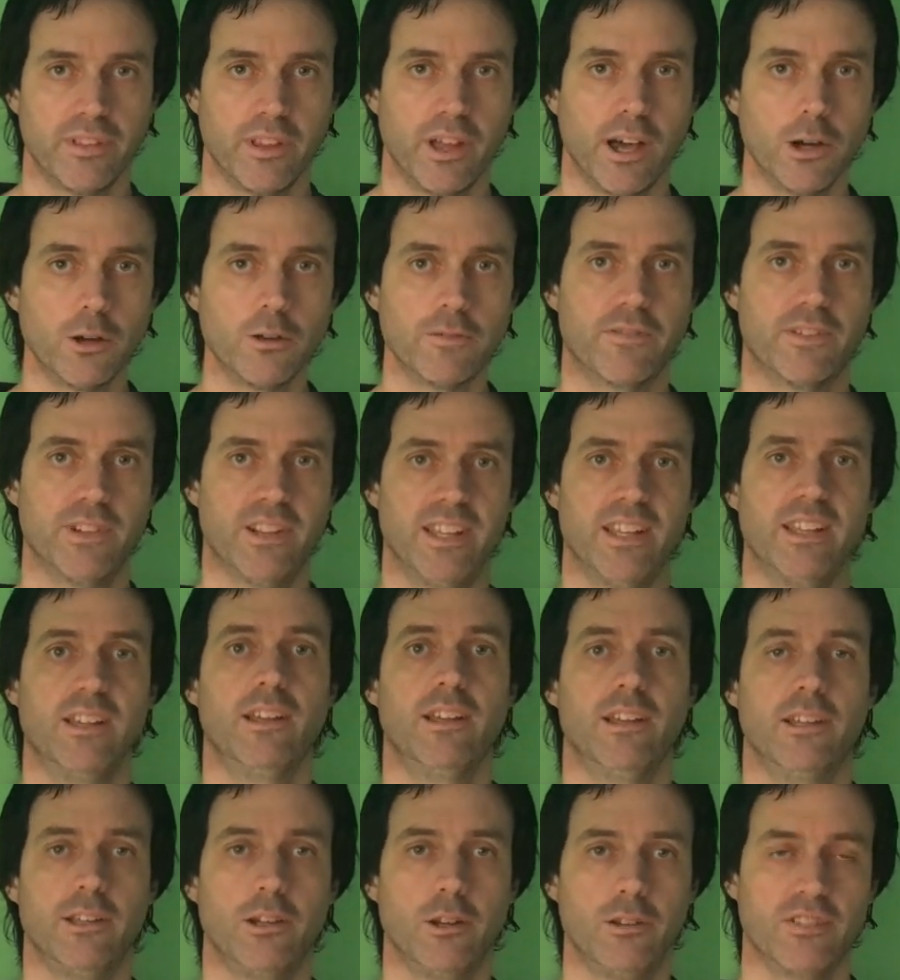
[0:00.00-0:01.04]
and hopefully
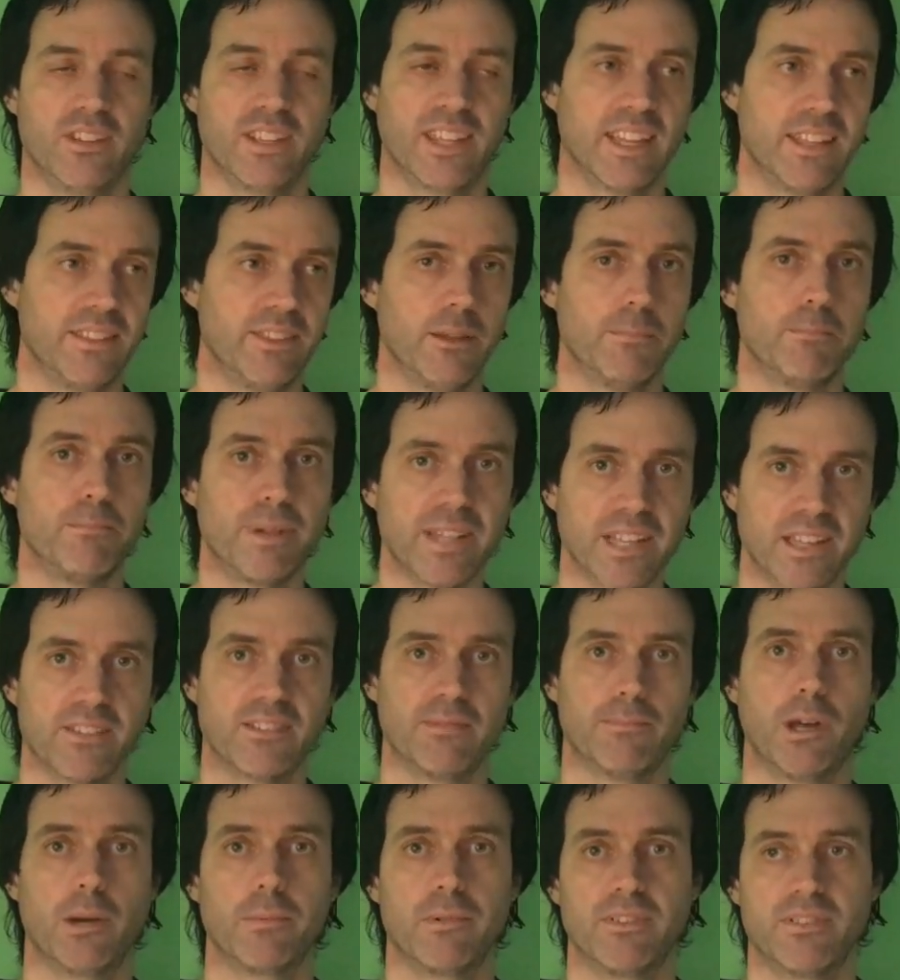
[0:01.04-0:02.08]
using it in the
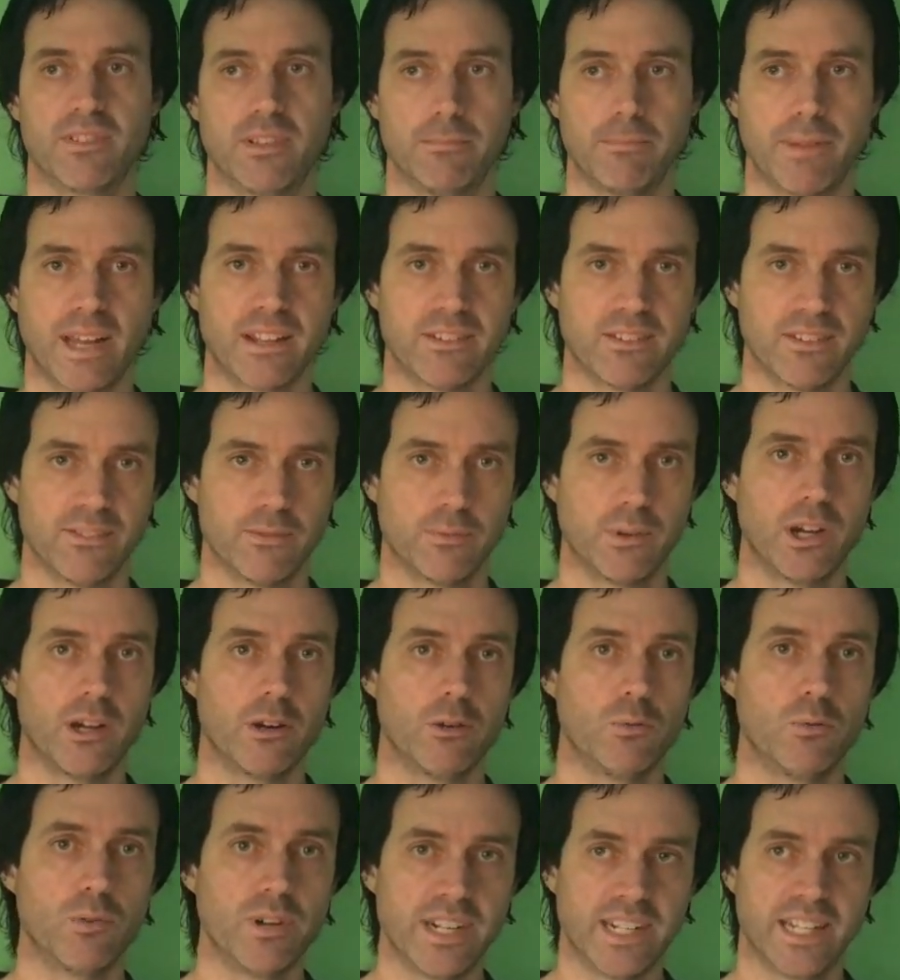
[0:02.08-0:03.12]
biggest moments in matches where it
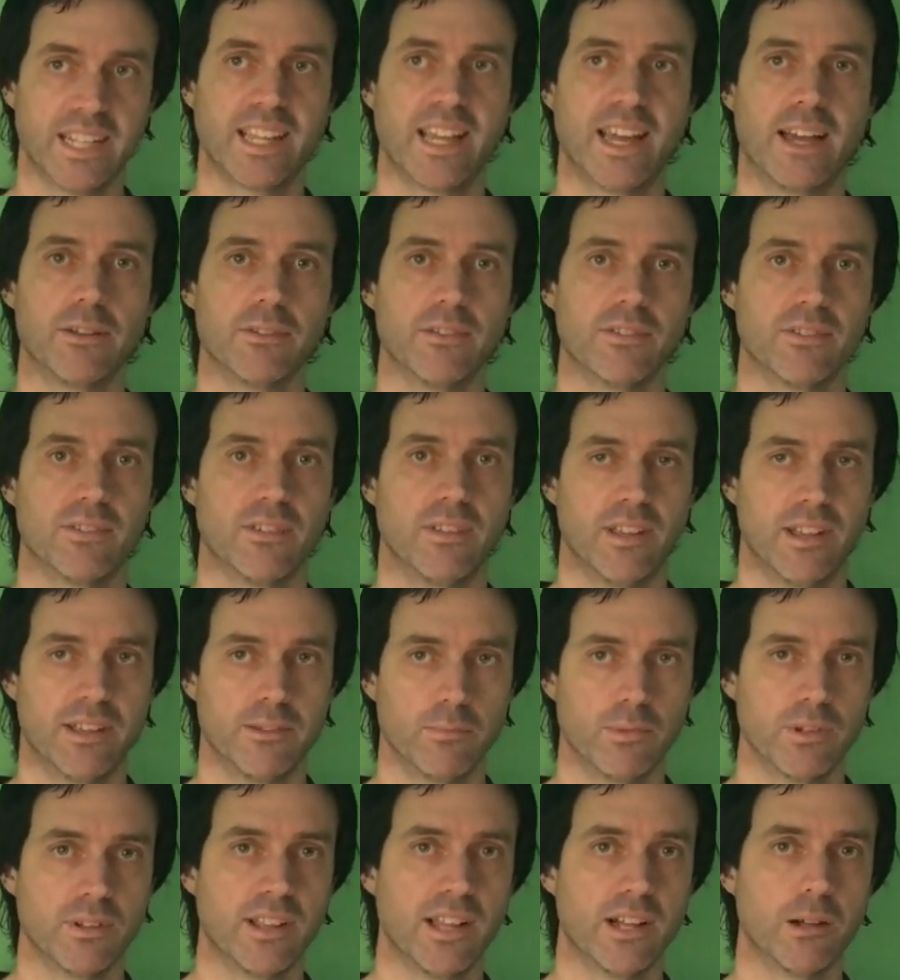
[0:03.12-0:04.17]
really counts
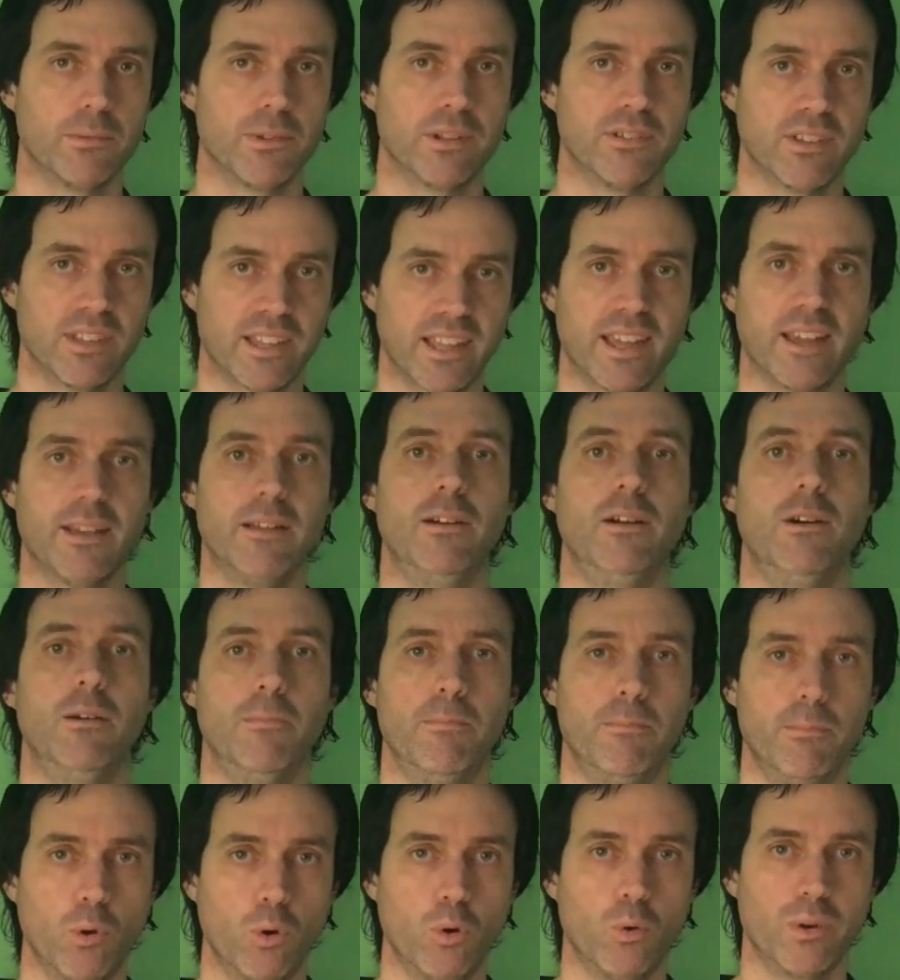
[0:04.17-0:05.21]
and will help you to get
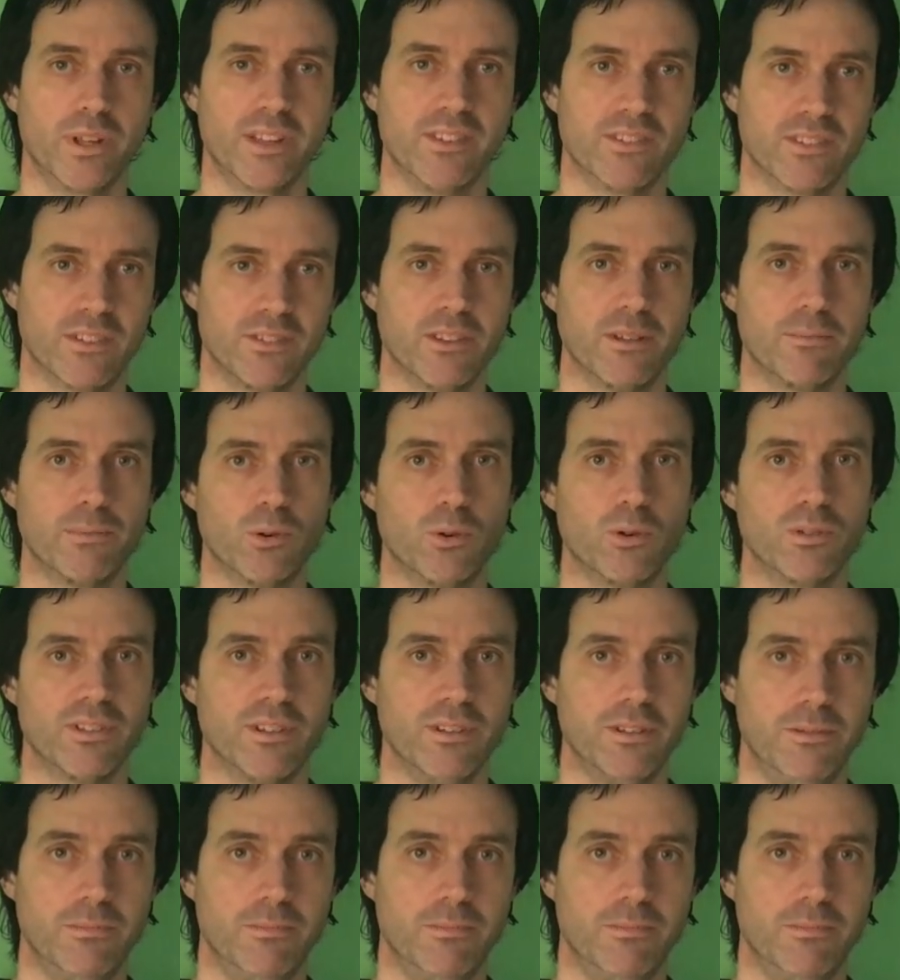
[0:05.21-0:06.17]
more wins on the board.